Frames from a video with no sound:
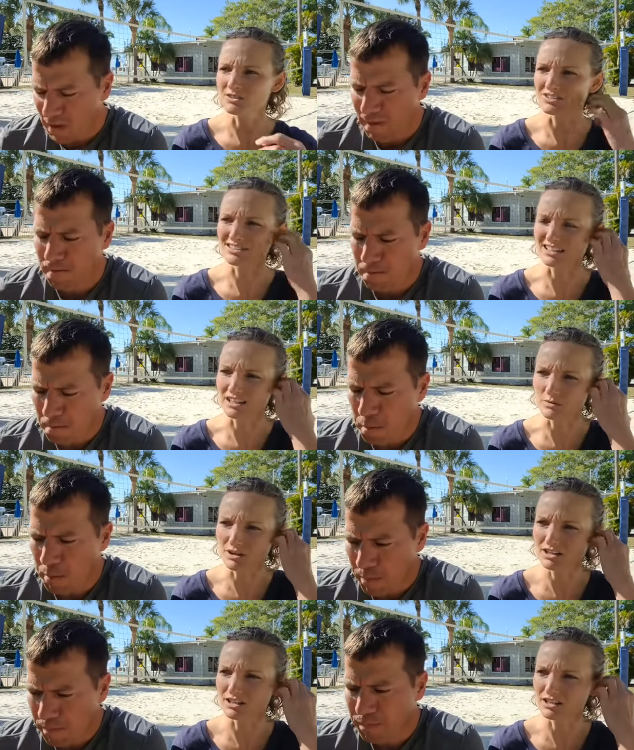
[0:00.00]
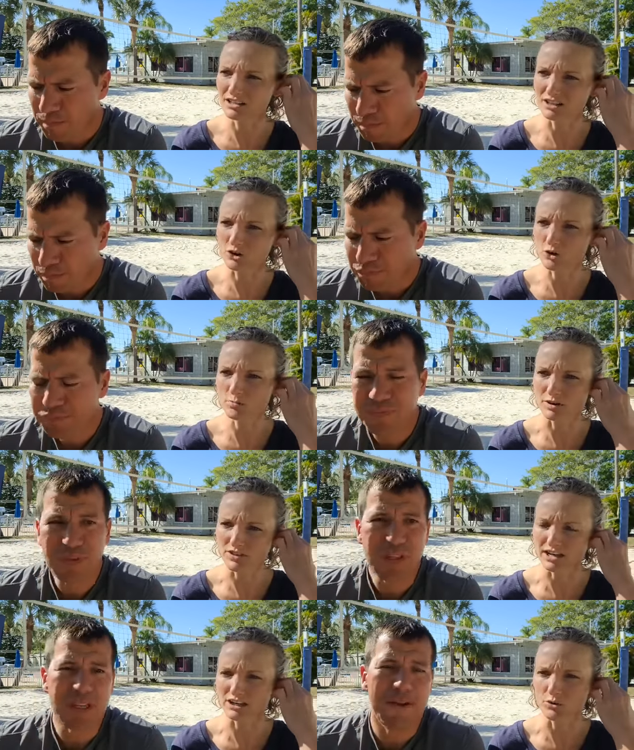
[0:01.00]
Speaker 1: I was just thinking we could incorporate
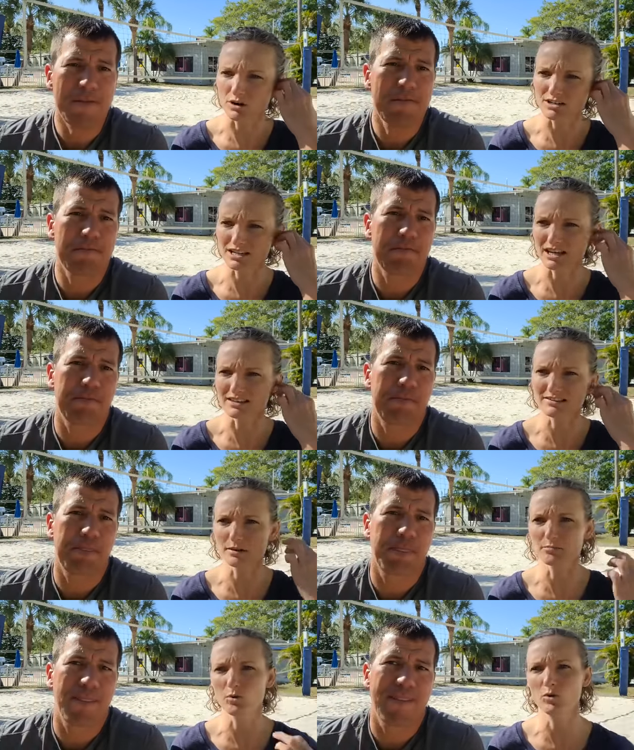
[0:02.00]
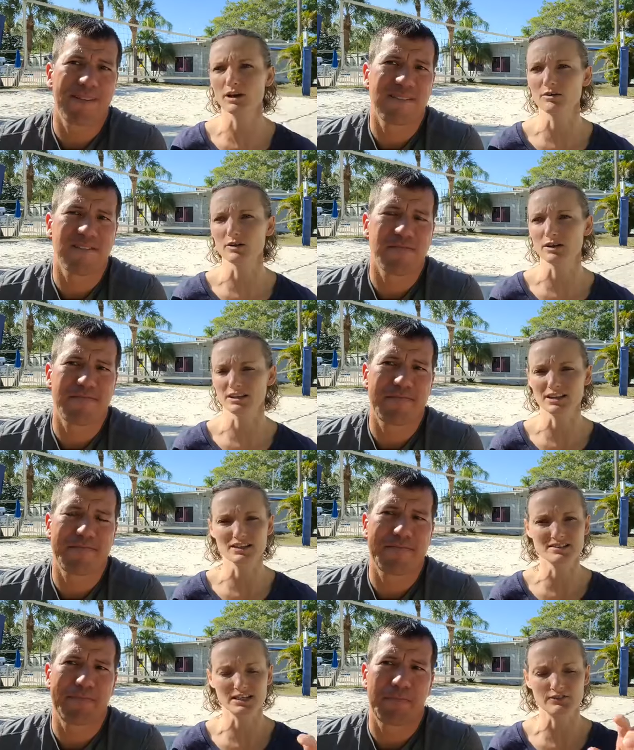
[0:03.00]
that into our day at some point. Like the
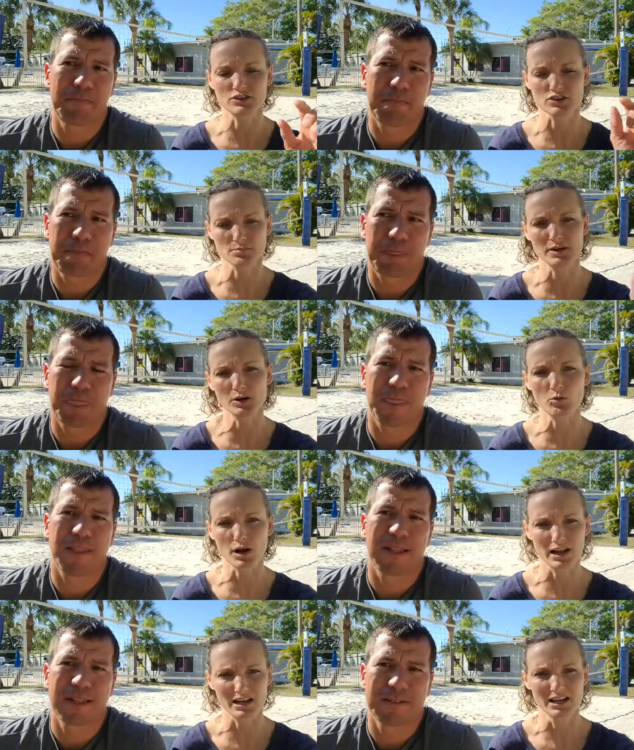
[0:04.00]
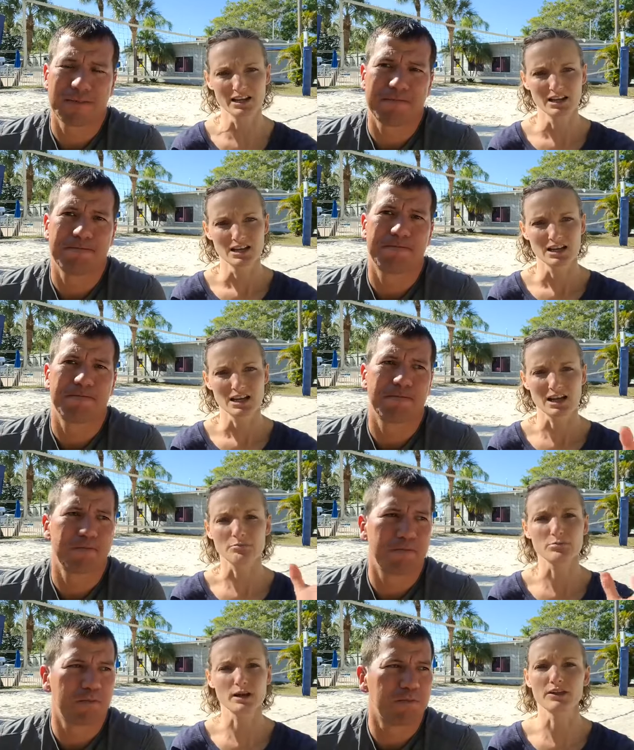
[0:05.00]
kids can even just pick one
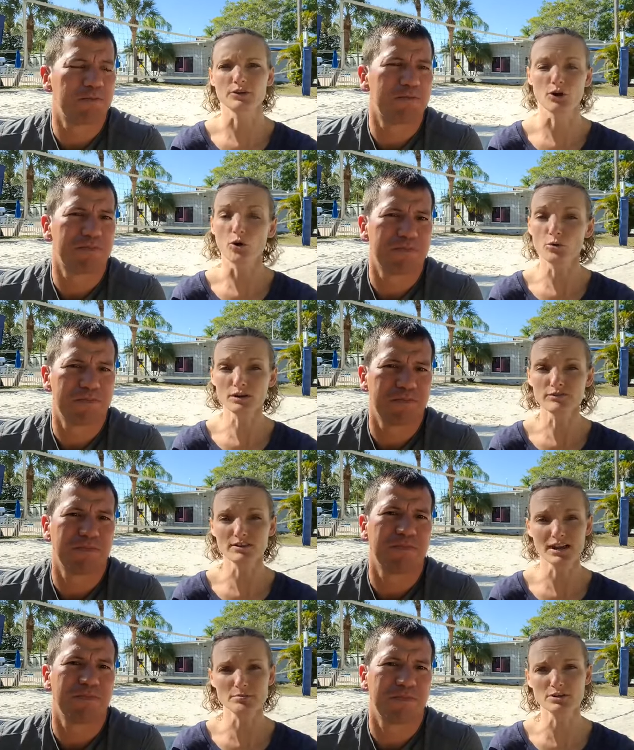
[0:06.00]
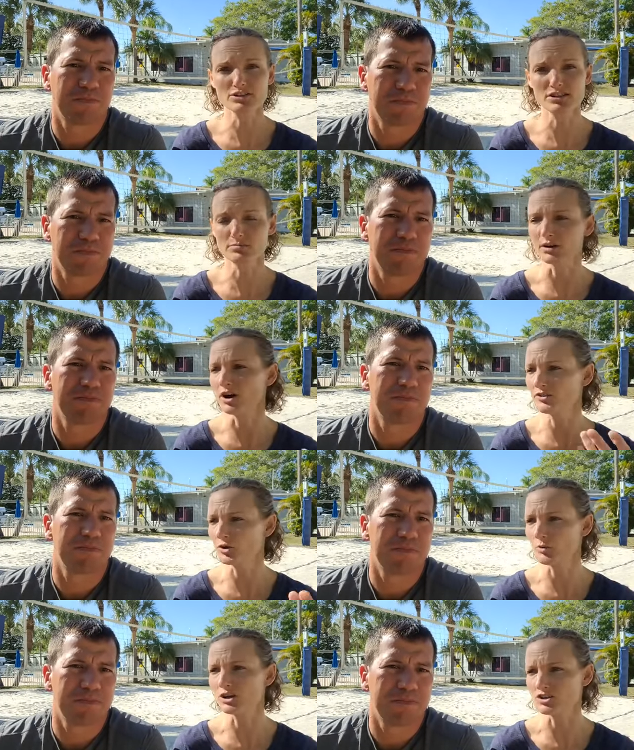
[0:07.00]
and pray on their own for that person, but
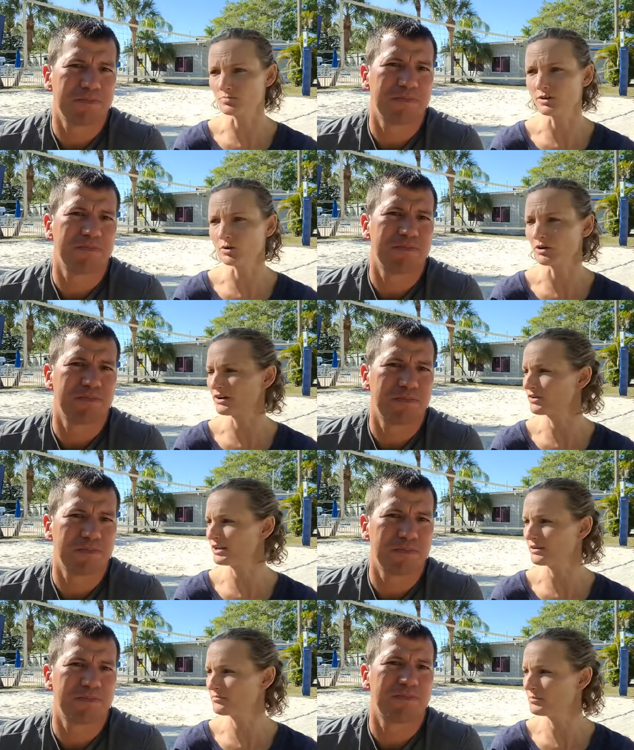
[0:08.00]
also we could just pick one every